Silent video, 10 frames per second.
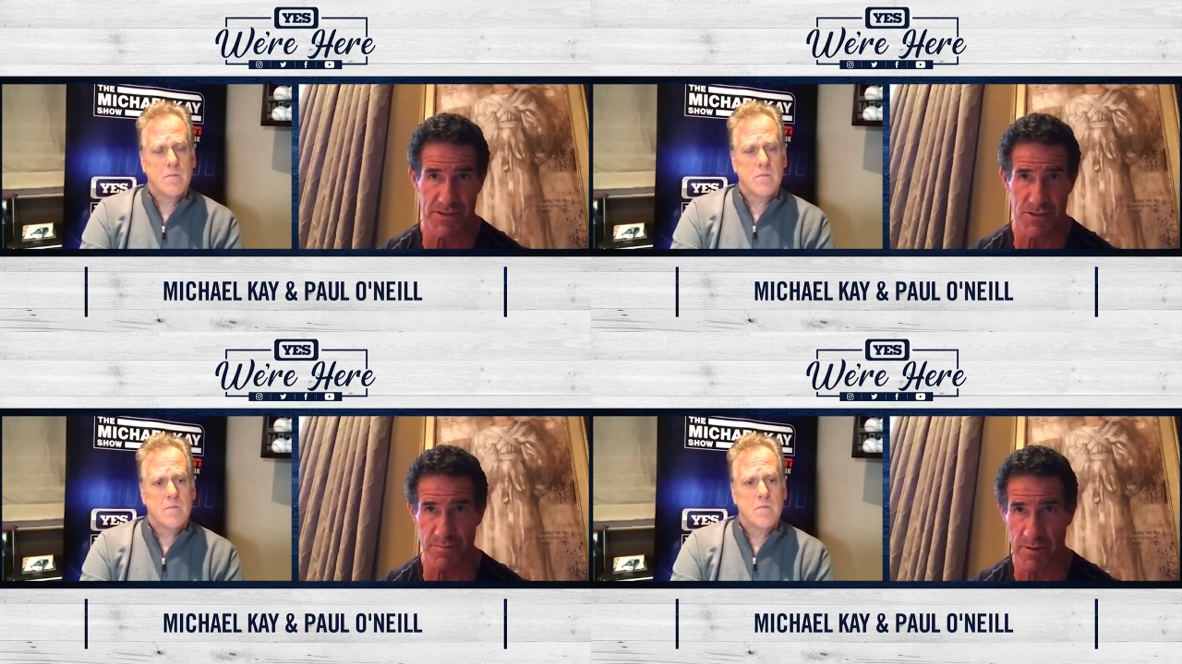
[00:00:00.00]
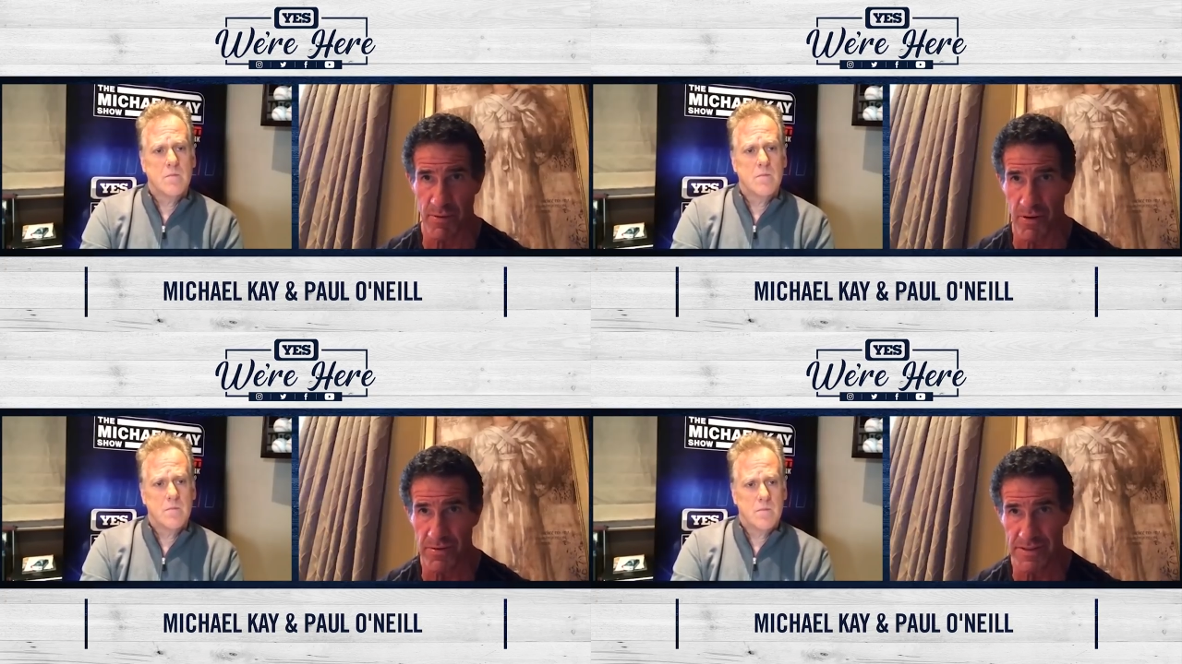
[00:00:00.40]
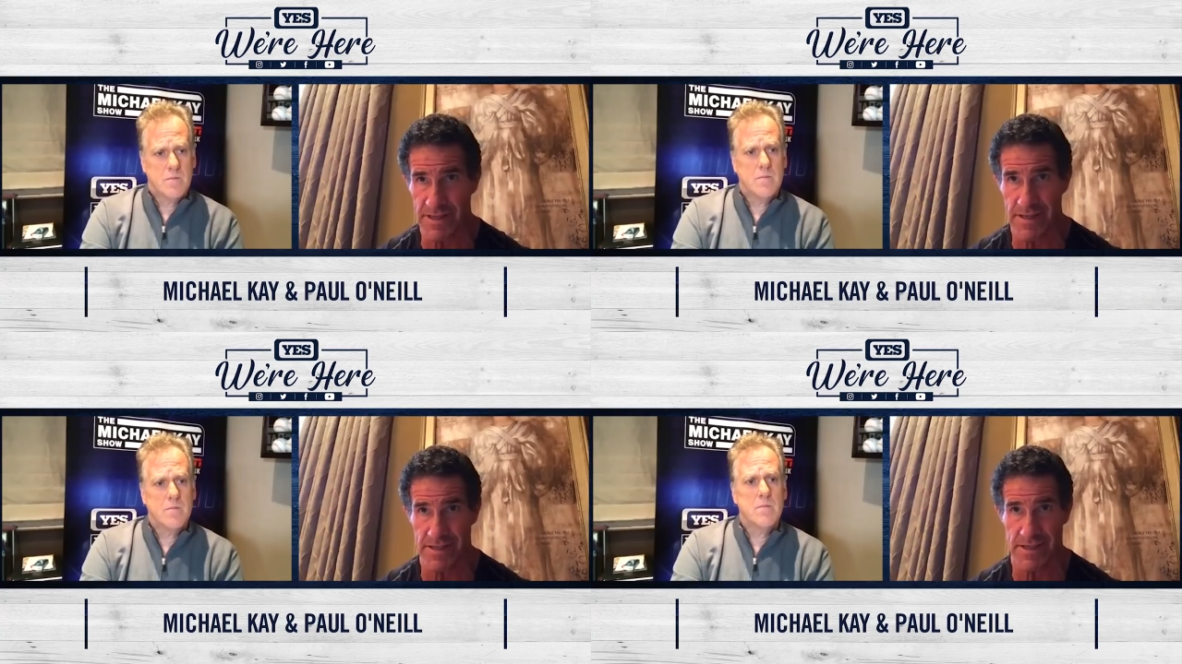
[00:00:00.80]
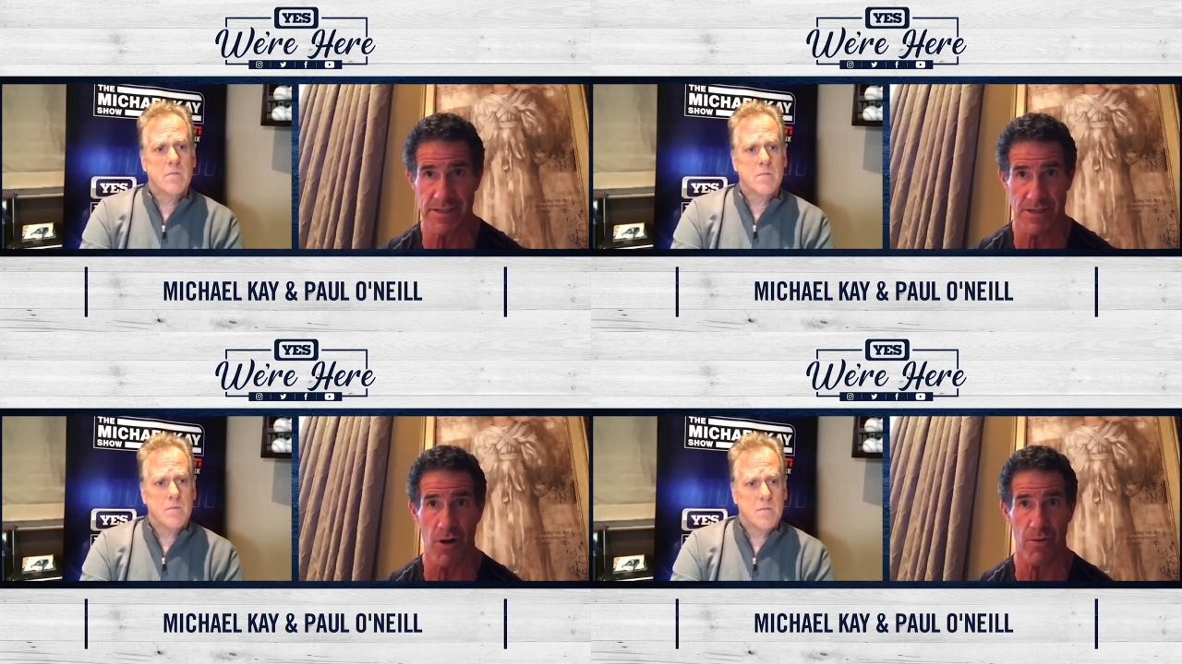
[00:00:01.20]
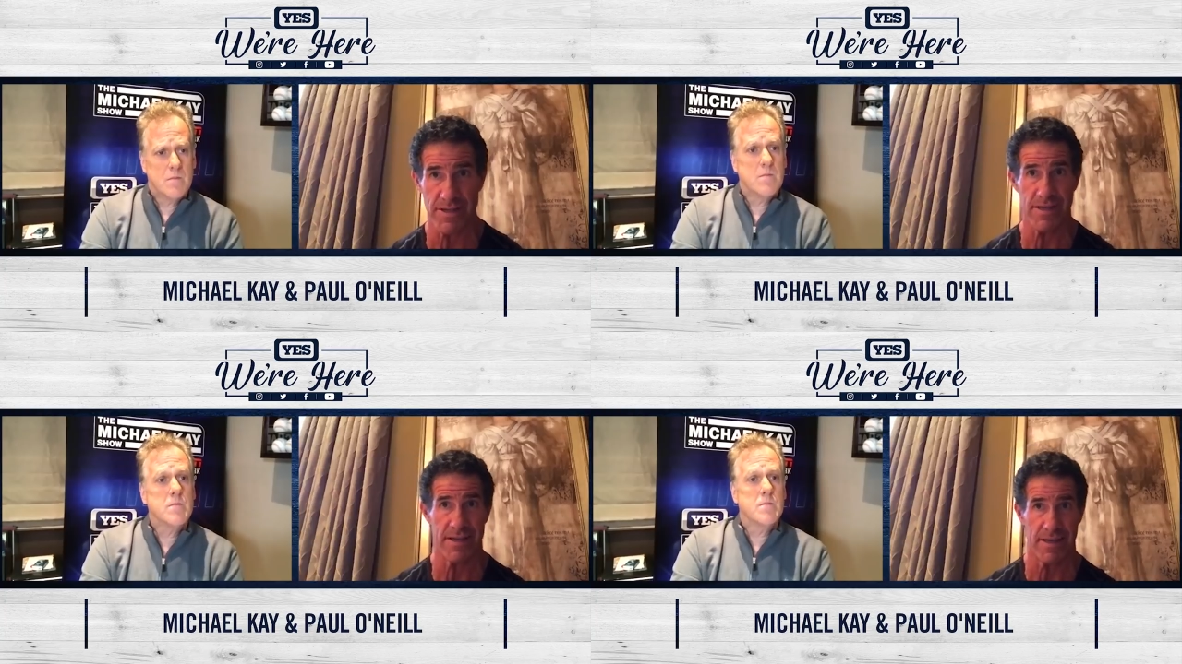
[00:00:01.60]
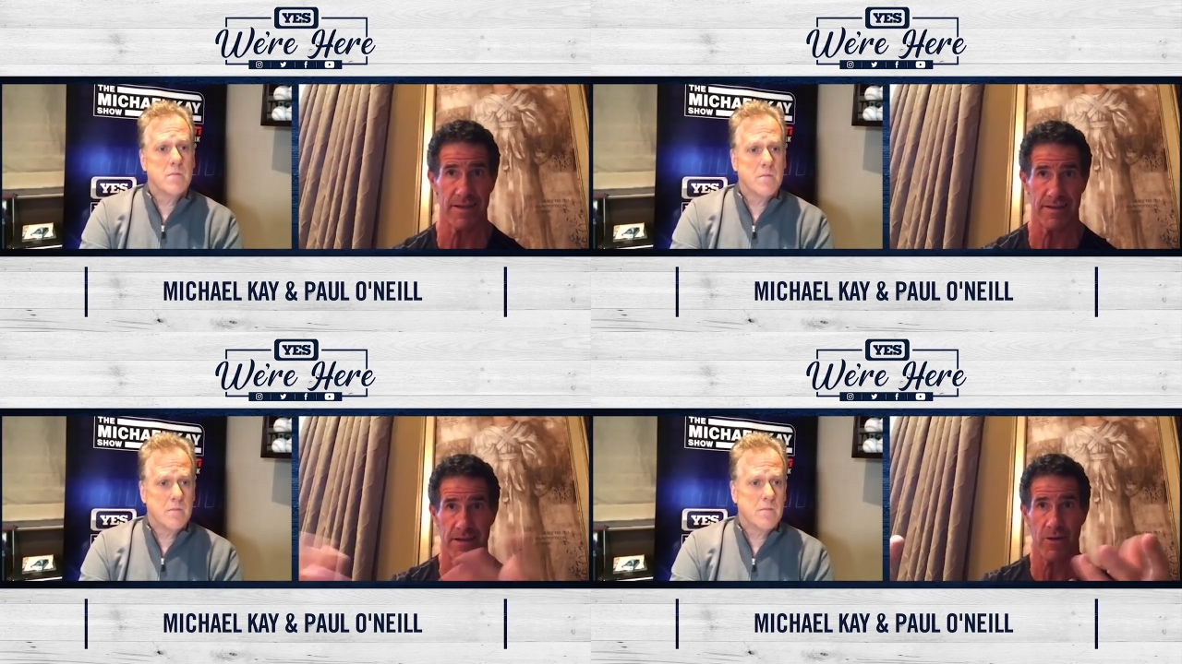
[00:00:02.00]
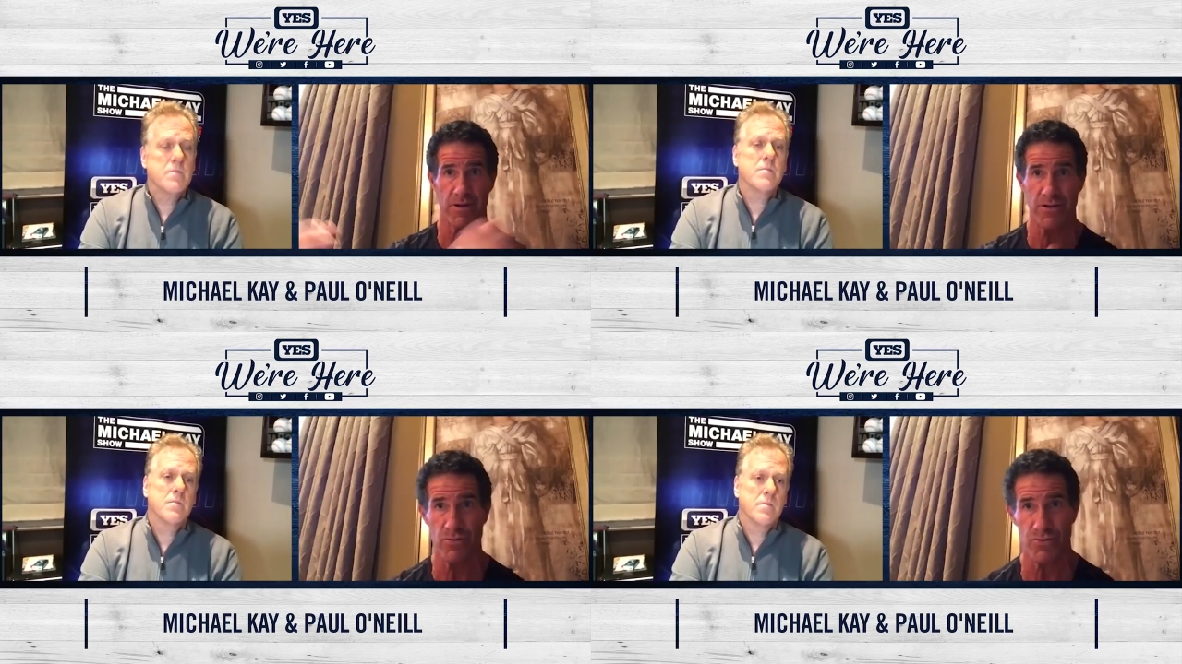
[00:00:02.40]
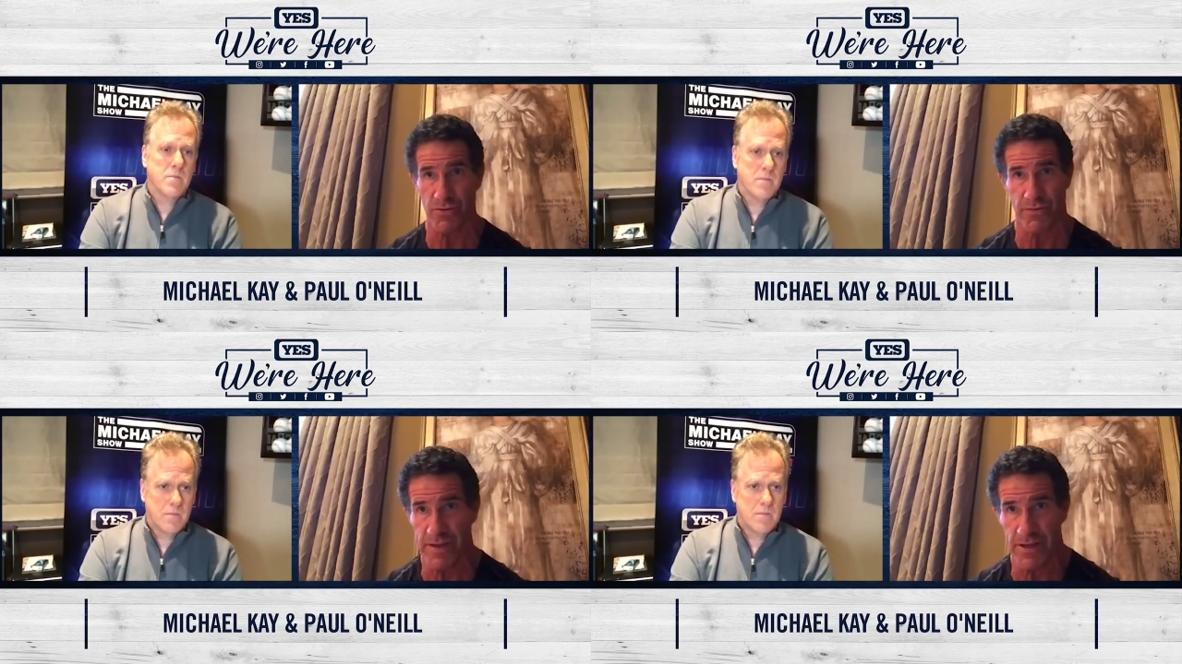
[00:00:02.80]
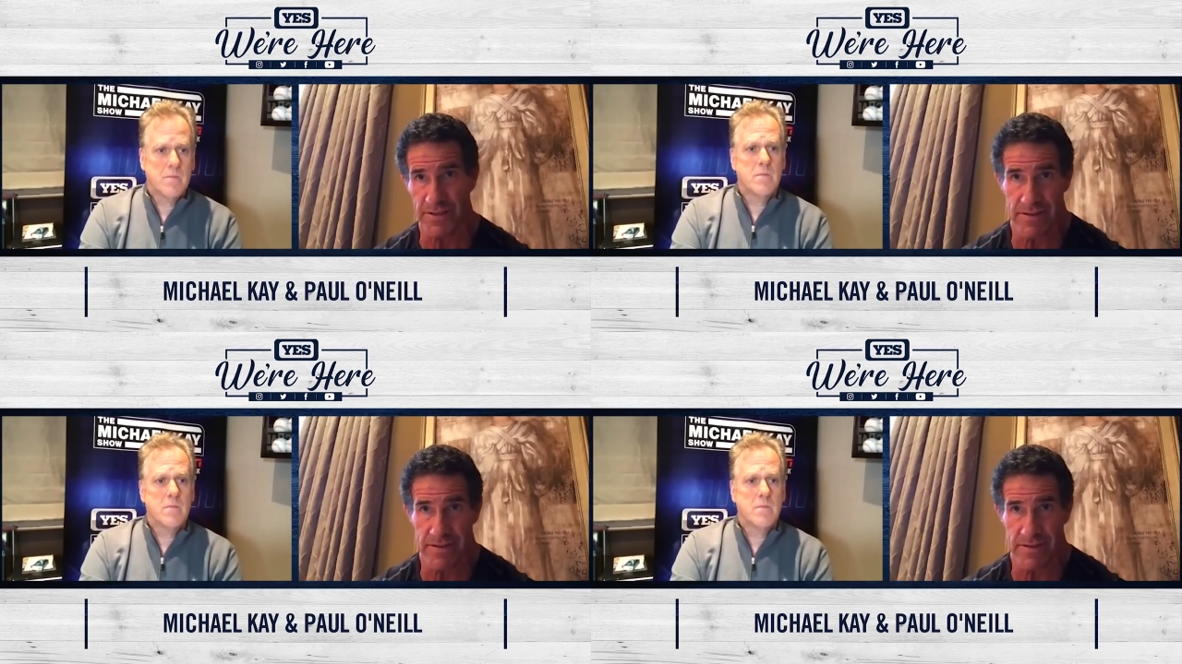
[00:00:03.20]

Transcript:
Speaker 1: The Super Bowl is is always at a you know a neutral field,